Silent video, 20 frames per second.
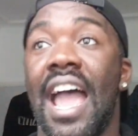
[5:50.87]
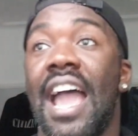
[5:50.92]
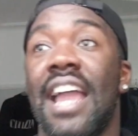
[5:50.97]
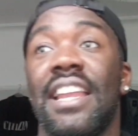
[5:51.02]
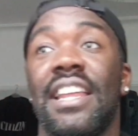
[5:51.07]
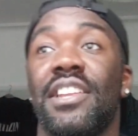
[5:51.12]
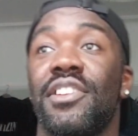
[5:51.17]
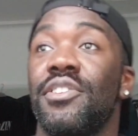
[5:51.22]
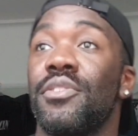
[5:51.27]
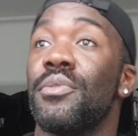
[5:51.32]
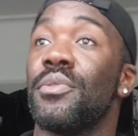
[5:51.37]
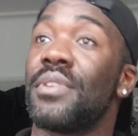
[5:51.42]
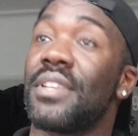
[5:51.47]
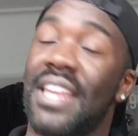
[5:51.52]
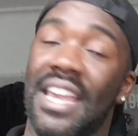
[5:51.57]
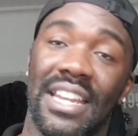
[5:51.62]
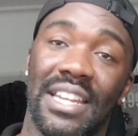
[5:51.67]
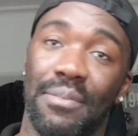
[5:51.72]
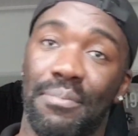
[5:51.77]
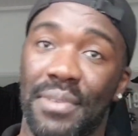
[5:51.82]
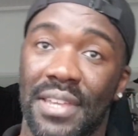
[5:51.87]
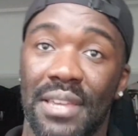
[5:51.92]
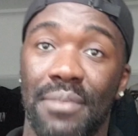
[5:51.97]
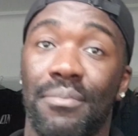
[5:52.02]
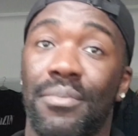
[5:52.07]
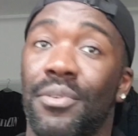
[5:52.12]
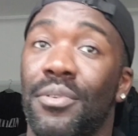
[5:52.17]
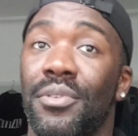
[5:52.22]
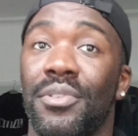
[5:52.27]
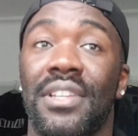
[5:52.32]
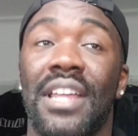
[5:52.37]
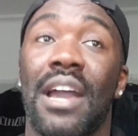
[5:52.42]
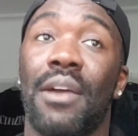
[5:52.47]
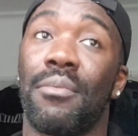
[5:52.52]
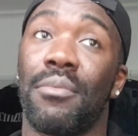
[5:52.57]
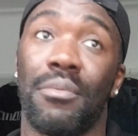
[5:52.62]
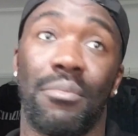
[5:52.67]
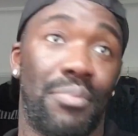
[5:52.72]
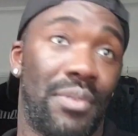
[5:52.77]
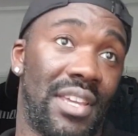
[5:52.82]
and then you would get the people
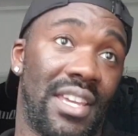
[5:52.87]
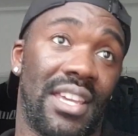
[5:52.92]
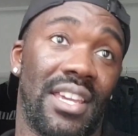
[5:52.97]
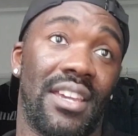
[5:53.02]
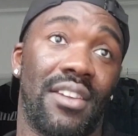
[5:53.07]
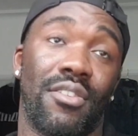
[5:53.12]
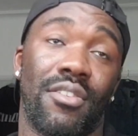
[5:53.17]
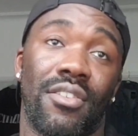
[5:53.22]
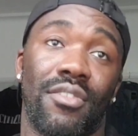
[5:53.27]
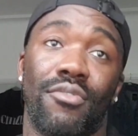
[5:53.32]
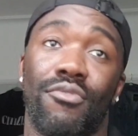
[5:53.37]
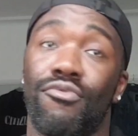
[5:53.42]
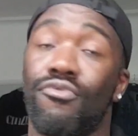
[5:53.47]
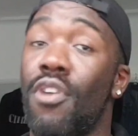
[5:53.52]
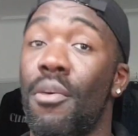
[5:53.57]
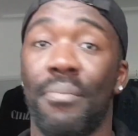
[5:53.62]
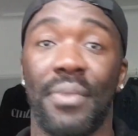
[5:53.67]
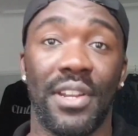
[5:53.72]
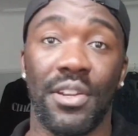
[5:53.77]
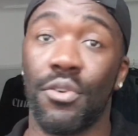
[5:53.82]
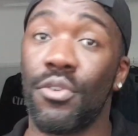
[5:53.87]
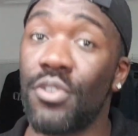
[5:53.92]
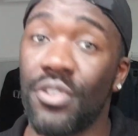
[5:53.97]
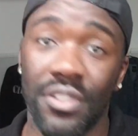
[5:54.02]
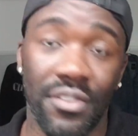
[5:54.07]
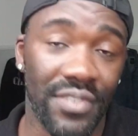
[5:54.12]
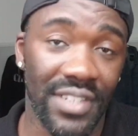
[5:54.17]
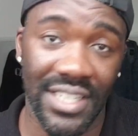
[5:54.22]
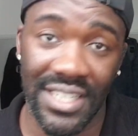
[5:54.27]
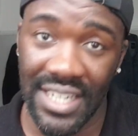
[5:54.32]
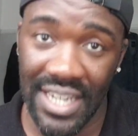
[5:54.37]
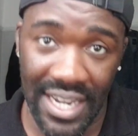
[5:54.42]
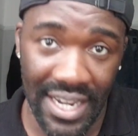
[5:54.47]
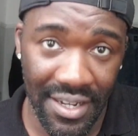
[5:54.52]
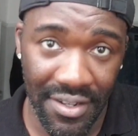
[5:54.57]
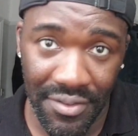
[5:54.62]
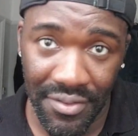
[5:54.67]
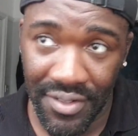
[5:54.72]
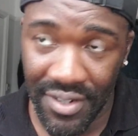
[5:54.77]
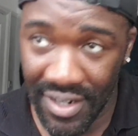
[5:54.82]
that will be Robin Hood of the
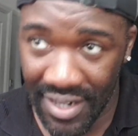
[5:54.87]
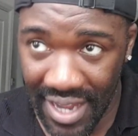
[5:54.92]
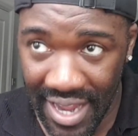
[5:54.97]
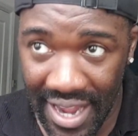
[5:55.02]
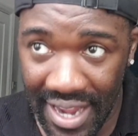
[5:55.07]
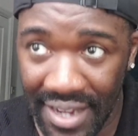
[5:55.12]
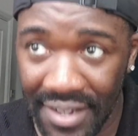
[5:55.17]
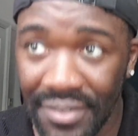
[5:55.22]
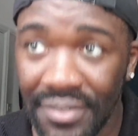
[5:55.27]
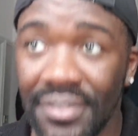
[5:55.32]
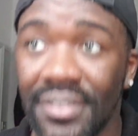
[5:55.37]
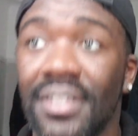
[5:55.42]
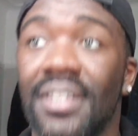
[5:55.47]
day, okay?